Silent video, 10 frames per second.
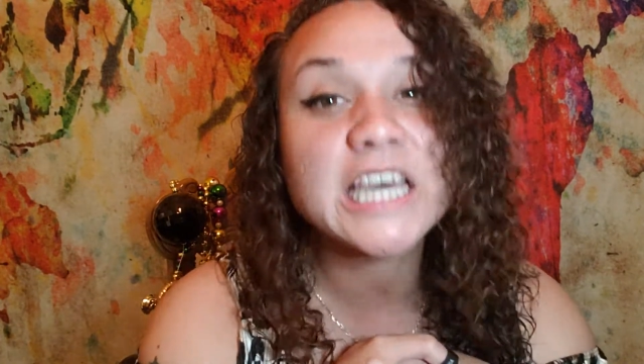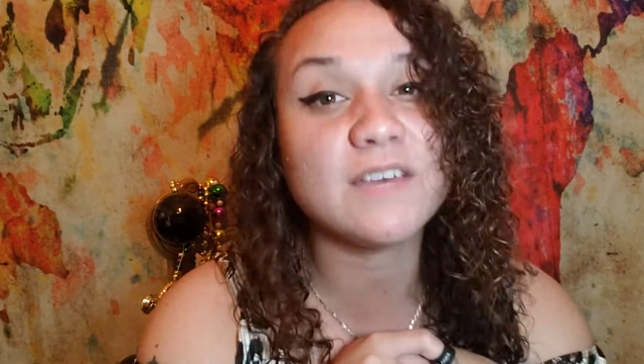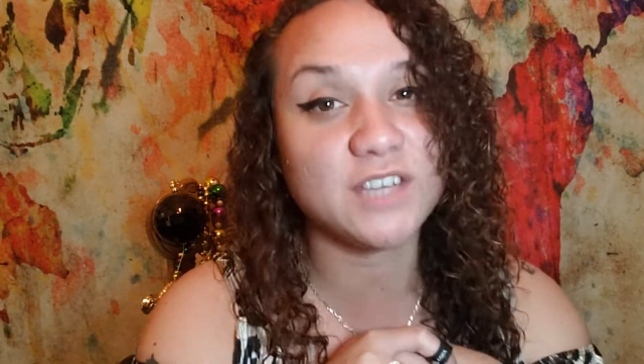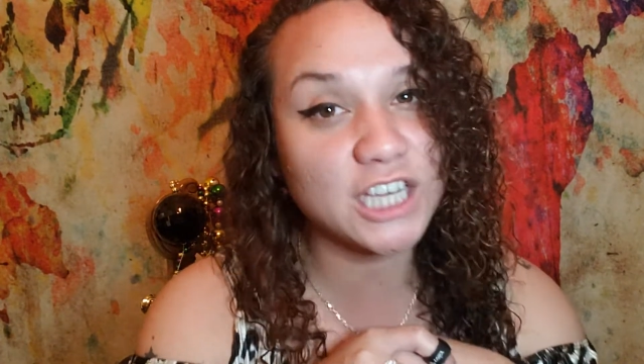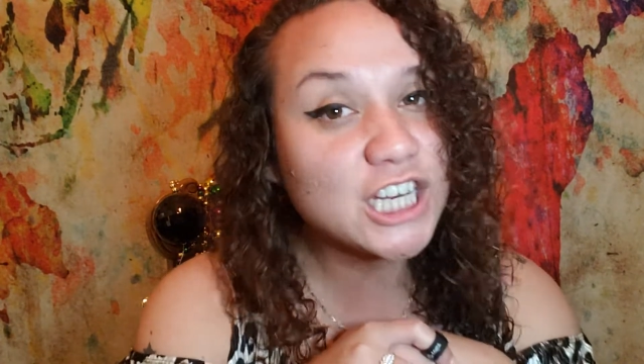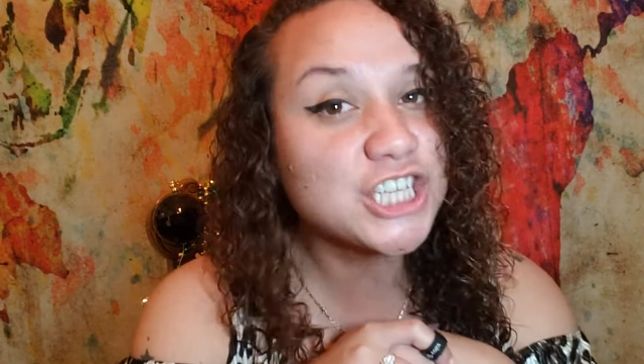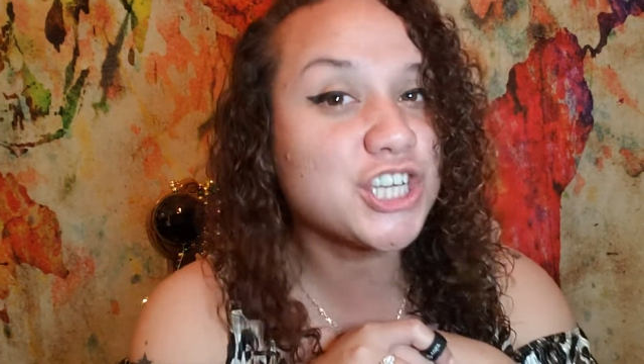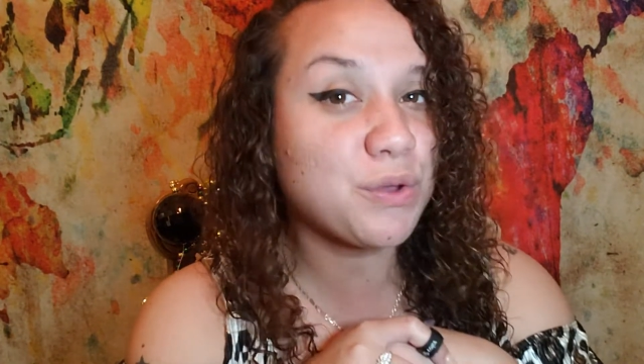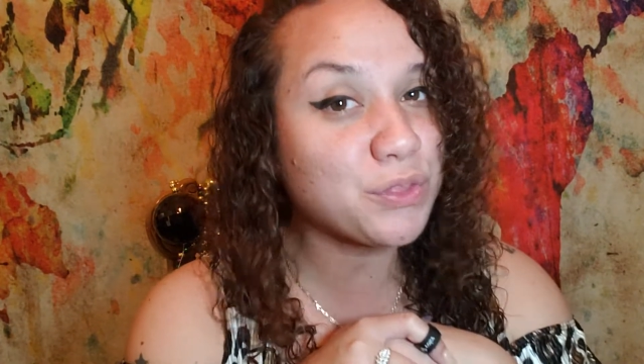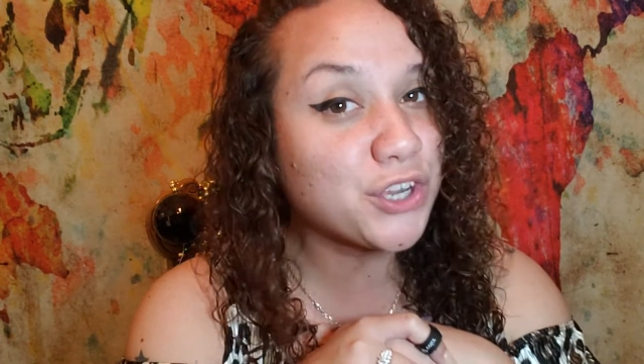If you're gonna
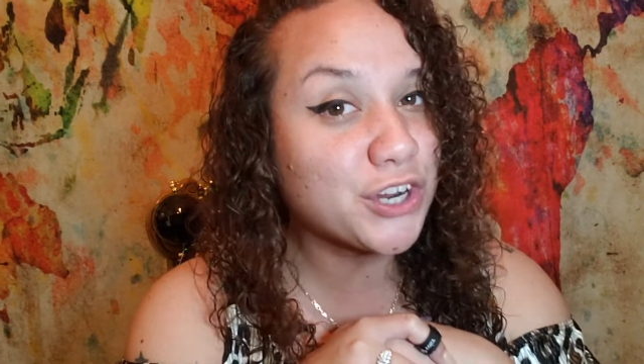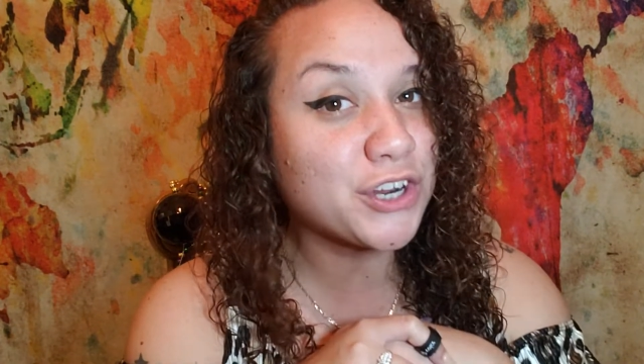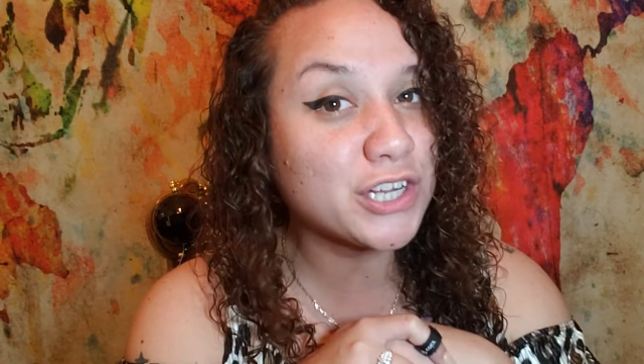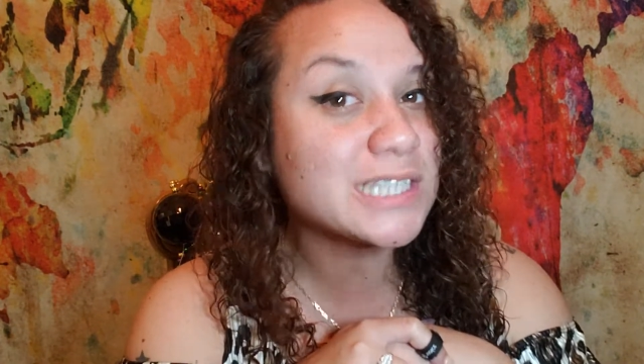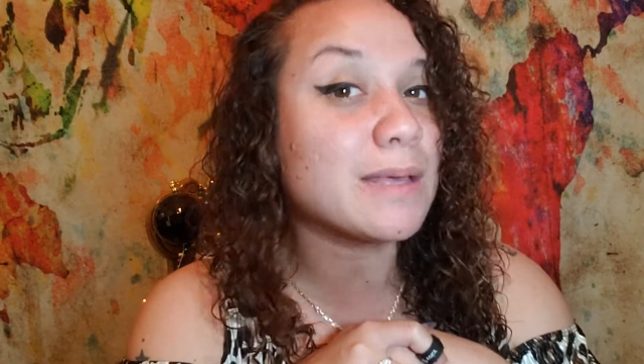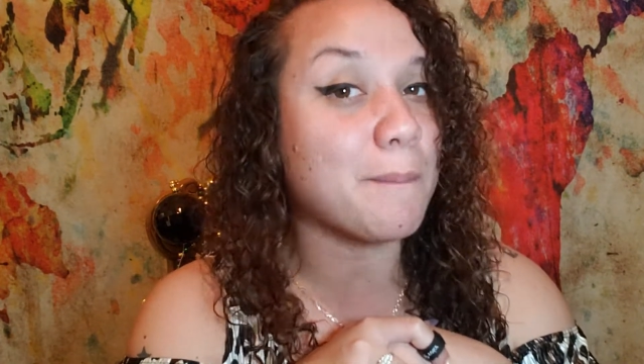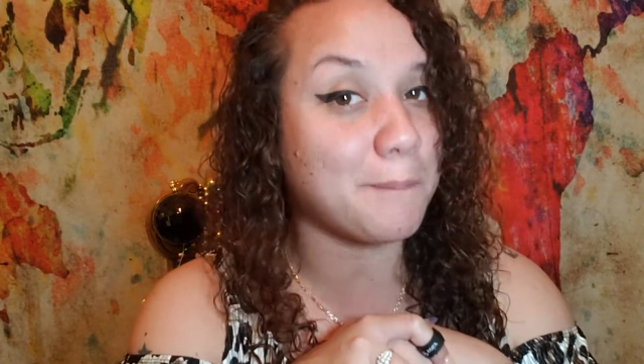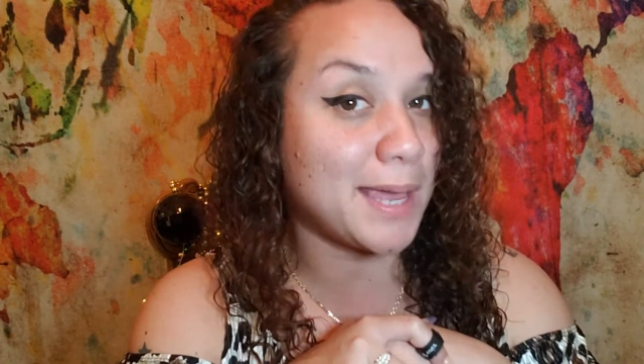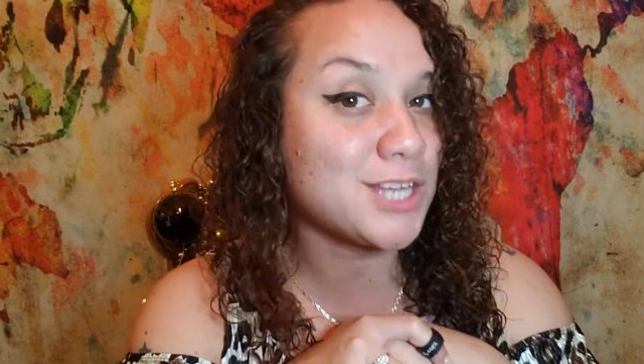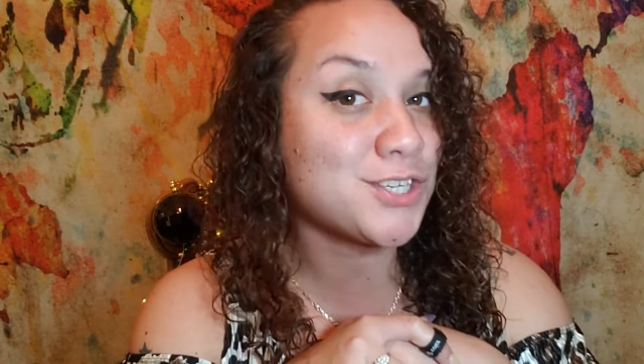show the girls,
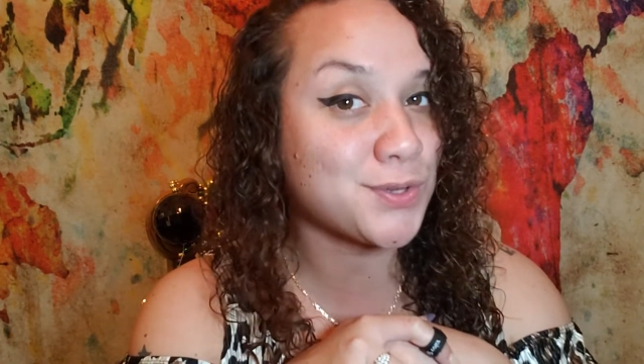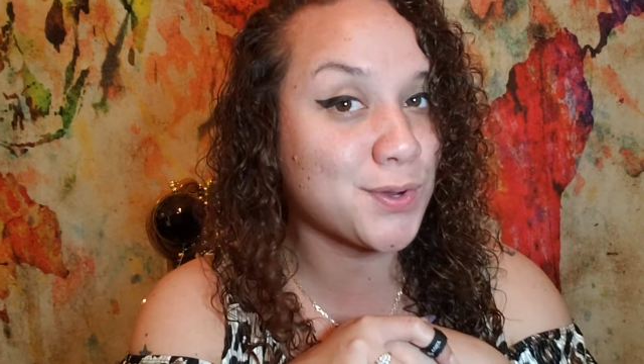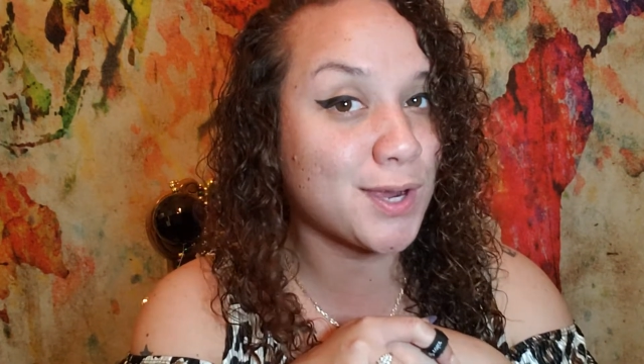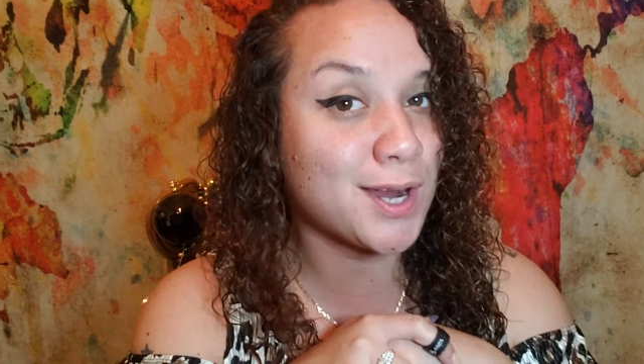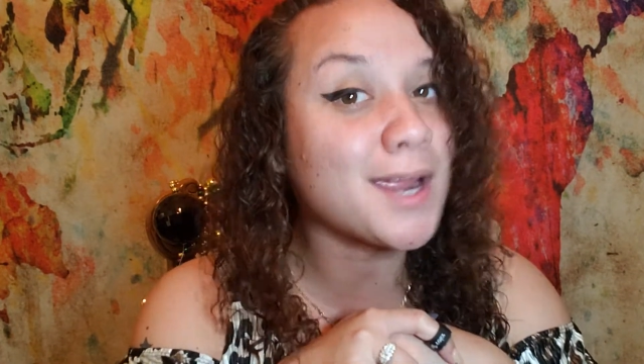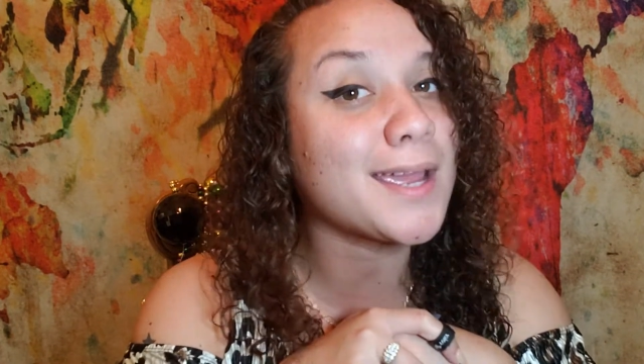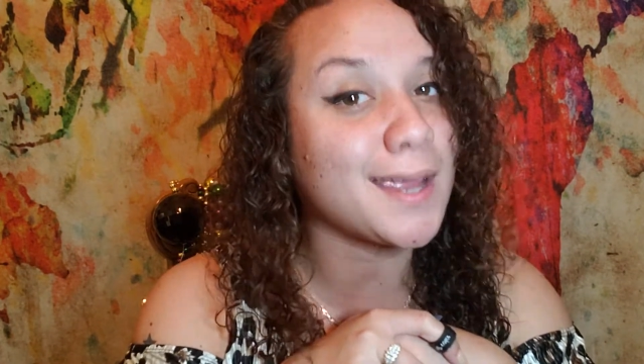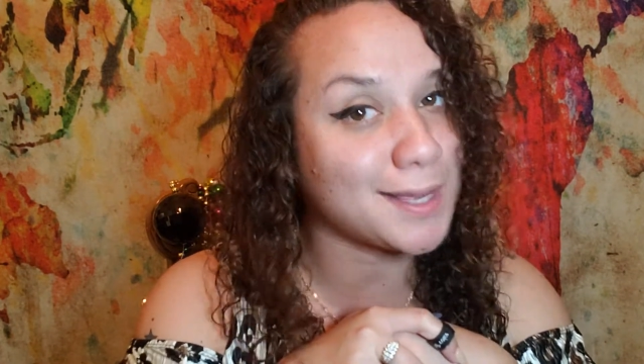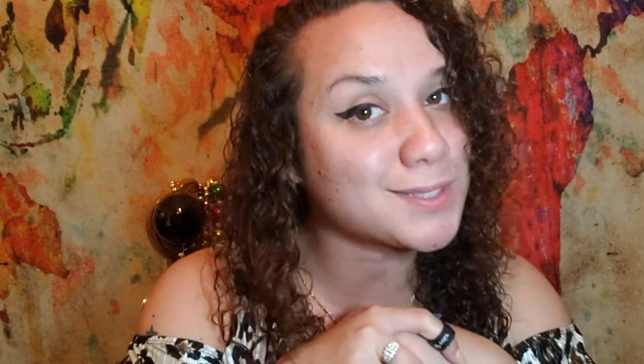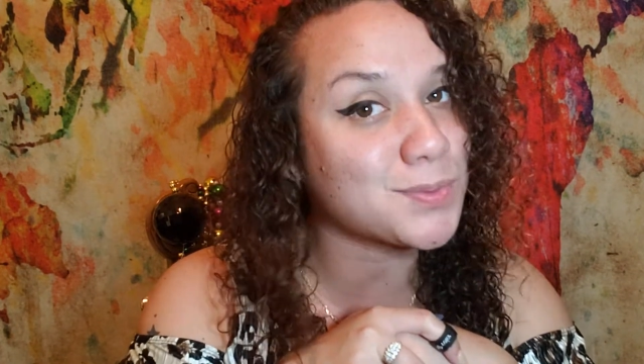make sure
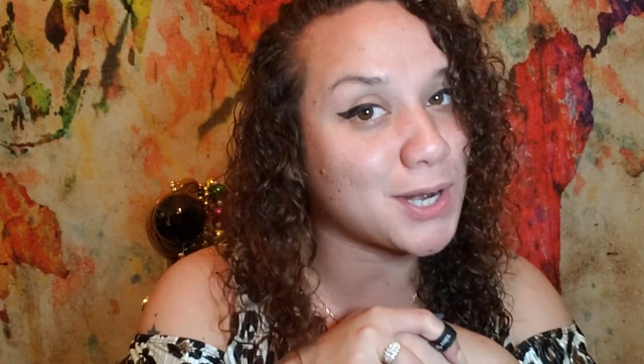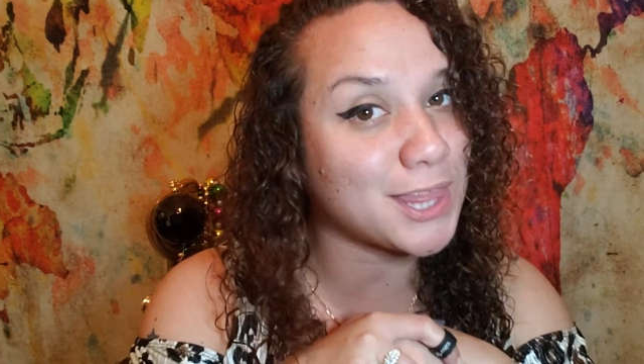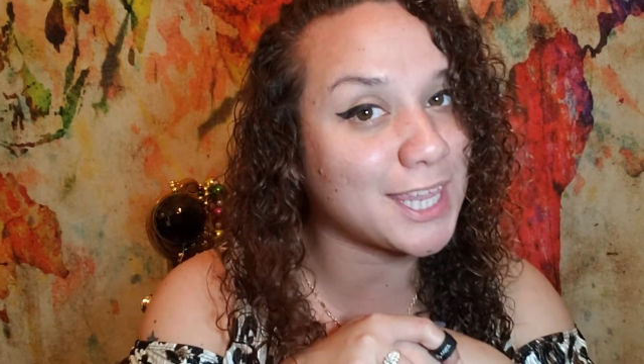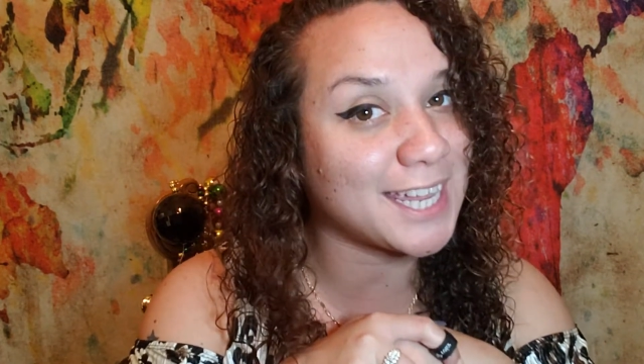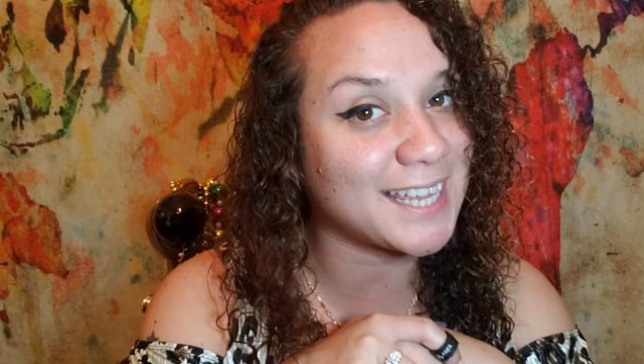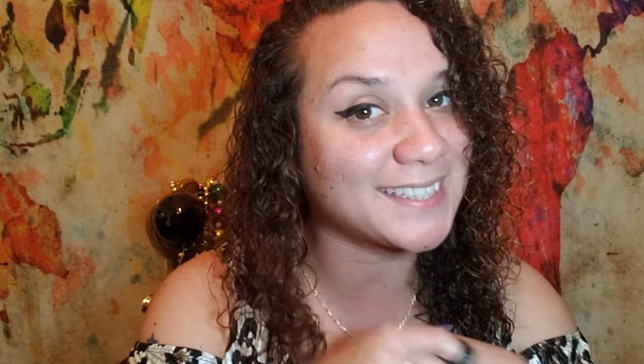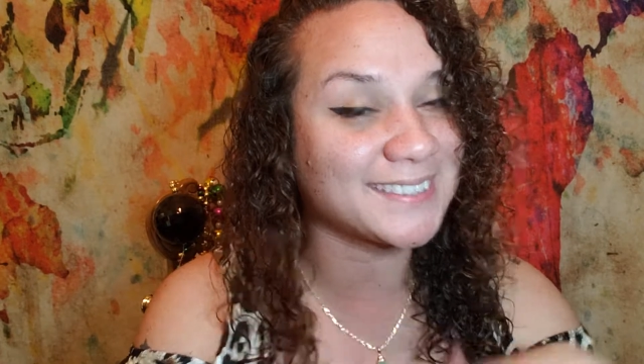it's worth it.